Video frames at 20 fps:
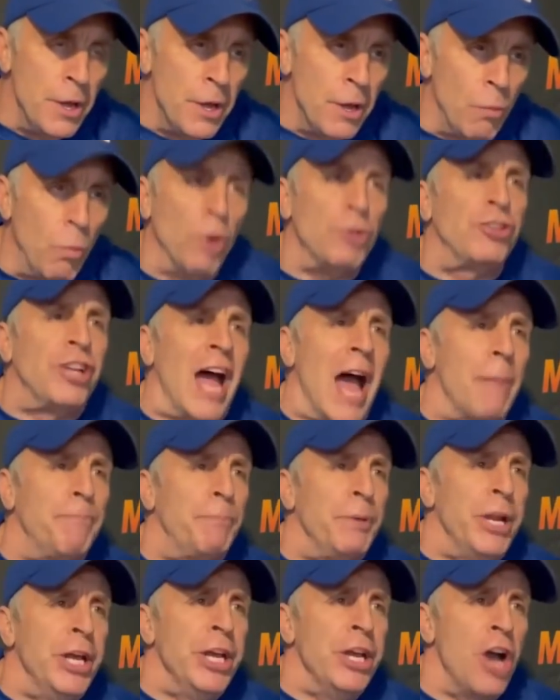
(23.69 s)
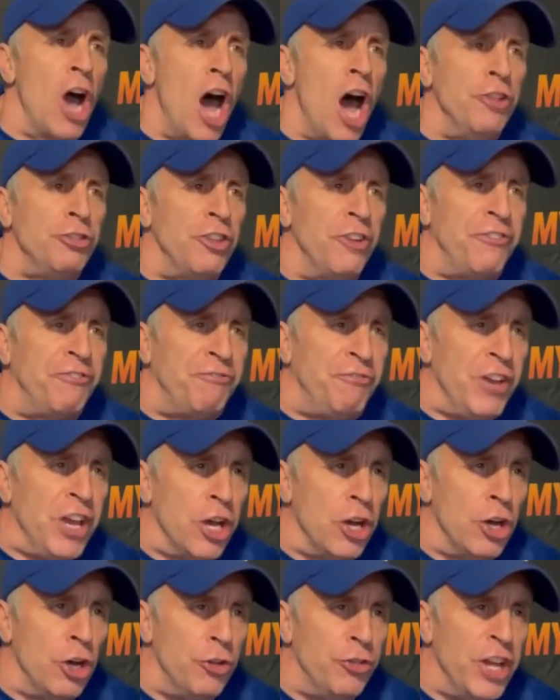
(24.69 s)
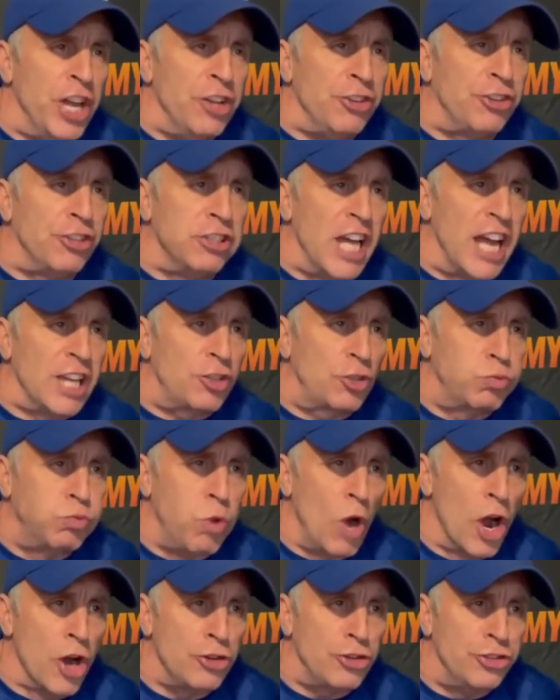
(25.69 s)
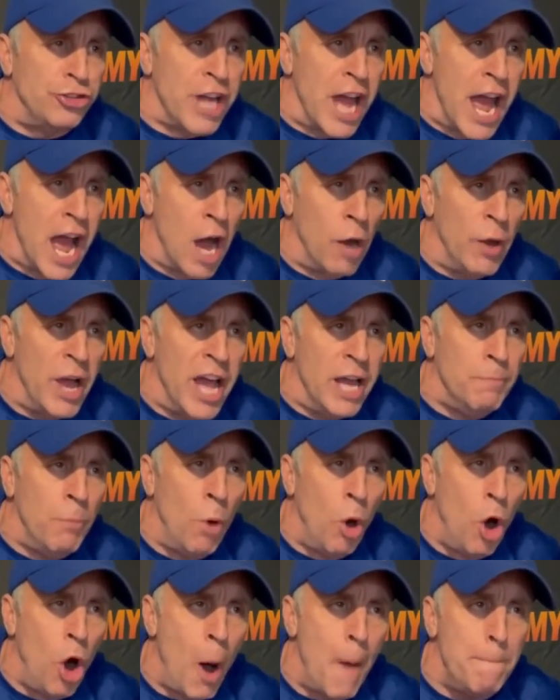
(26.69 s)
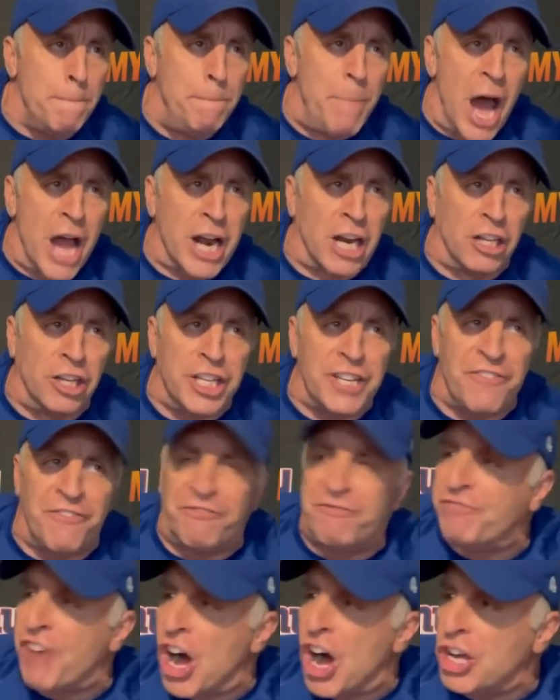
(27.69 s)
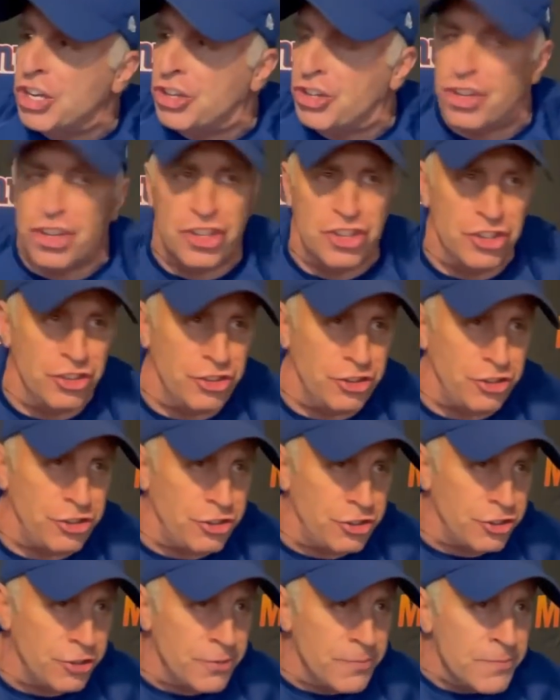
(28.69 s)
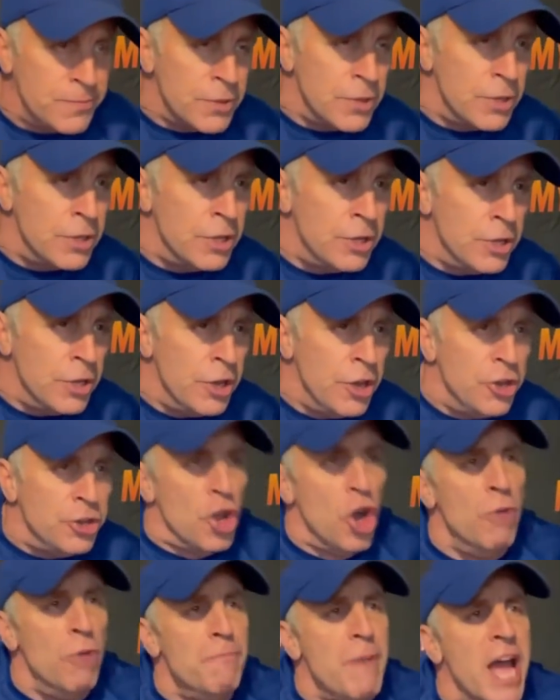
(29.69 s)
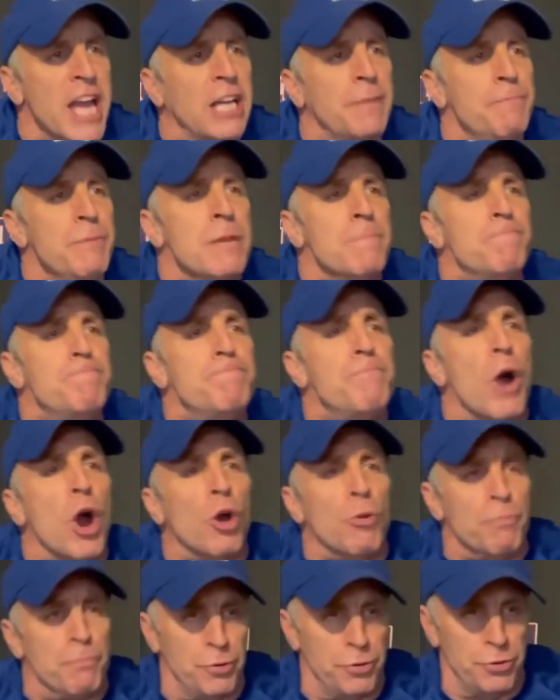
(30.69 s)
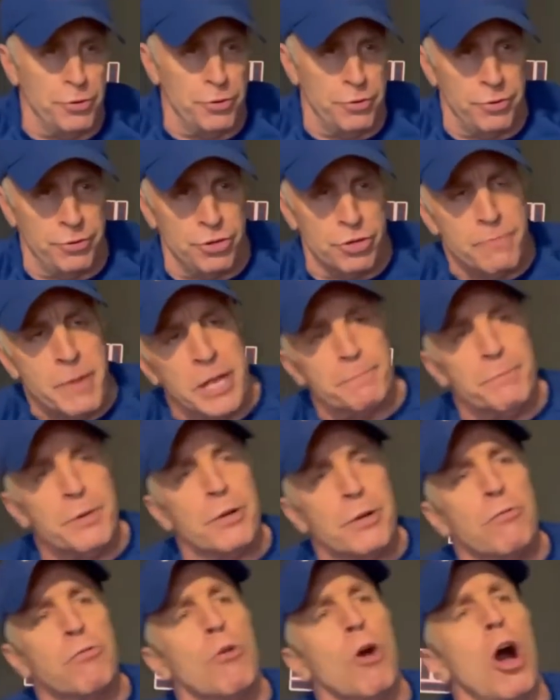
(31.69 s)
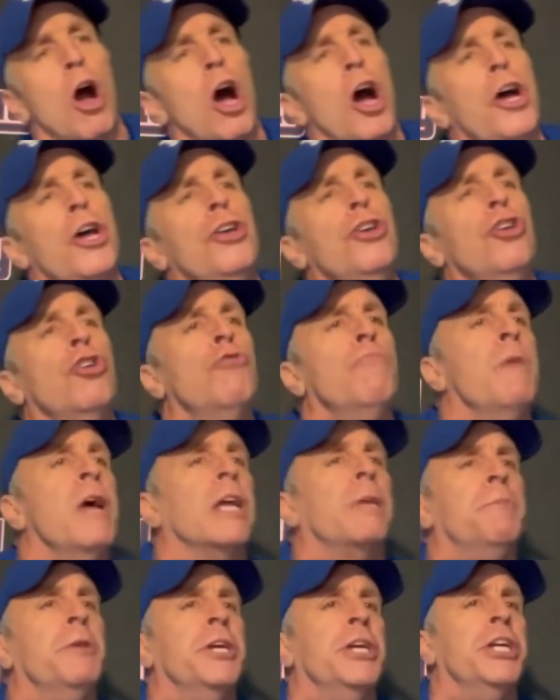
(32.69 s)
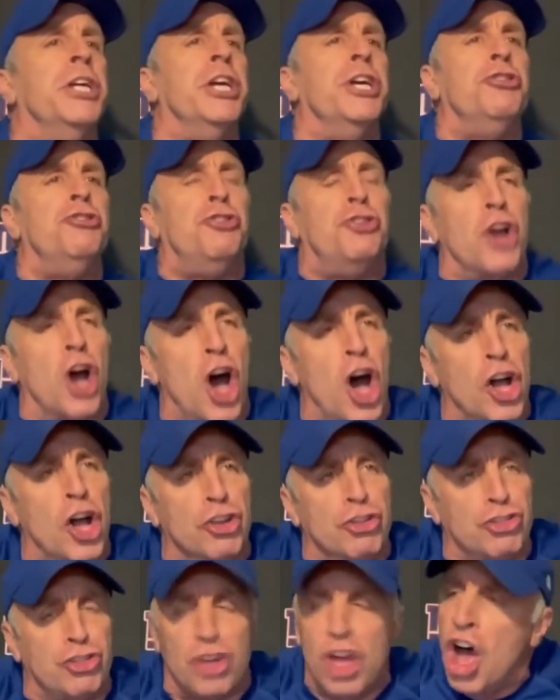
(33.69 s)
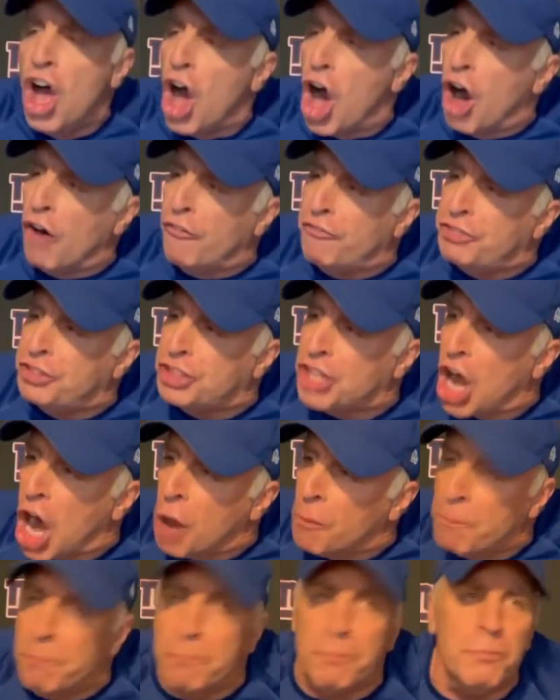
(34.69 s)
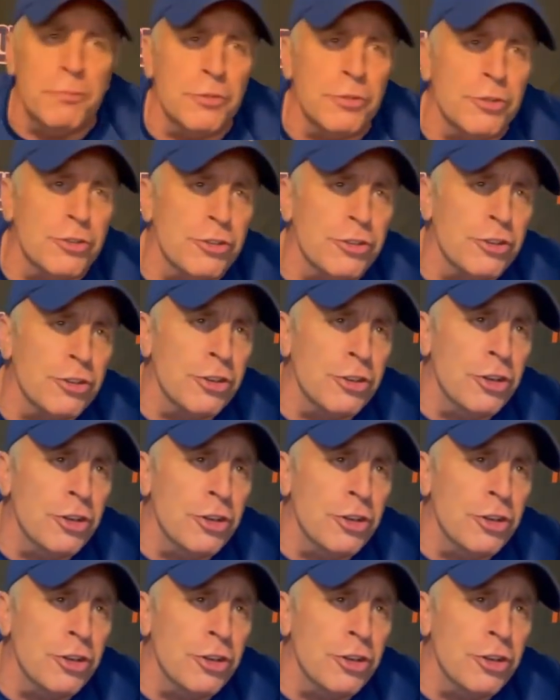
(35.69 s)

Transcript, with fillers: What's happening on the field is less words now and more bodily functions. You make me burp. You make me cry. You make me eat jars of Tums.